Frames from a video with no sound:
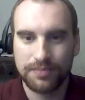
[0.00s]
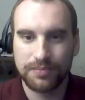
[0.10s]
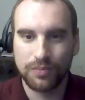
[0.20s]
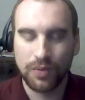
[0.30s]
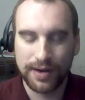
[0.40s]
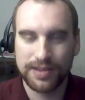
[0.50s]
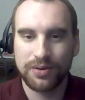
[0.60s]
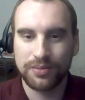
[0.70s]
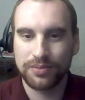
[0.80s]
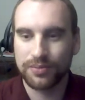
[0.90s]
why they
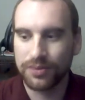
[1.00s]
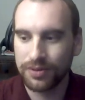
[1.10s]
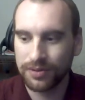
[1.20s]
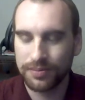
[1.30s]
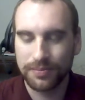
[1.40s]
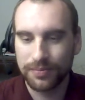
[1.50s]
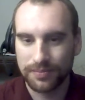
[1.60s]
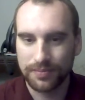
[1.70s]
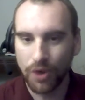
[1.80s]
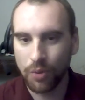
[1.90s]
were
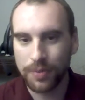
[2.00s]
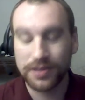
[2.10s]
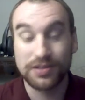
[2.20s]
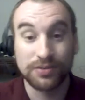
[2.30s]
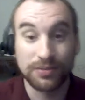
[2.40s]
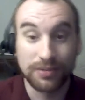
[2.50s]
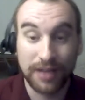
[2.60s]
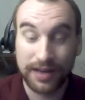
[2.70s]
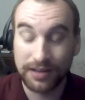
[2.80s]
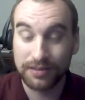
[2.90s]
open to
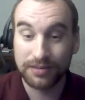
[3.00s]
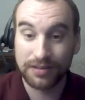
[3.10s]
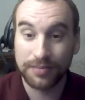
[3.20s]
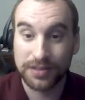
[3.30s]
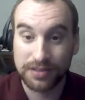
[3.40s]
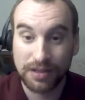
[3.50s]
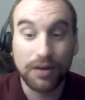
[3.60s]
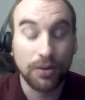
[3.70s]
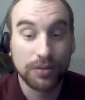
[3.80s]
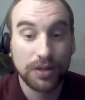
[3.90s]
letting Columbus
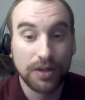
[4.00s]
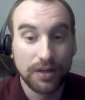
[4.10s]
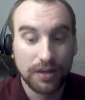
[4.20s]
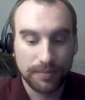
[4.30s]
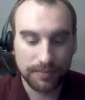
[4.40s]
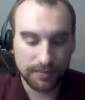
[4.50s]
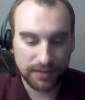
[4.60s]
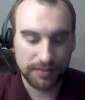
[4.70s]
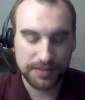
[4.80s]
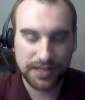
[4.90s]
go,
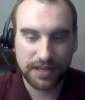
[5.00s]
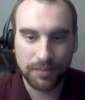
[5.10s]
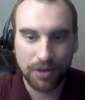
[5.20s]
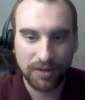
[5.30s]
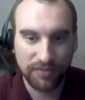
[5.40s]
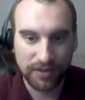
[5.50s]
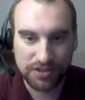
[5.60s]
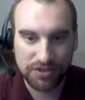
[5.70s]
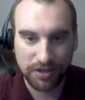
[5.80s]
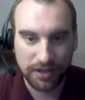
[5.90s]
sending him off on
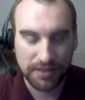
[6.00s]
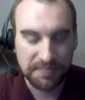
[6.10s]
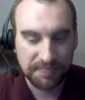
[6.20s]
his journey.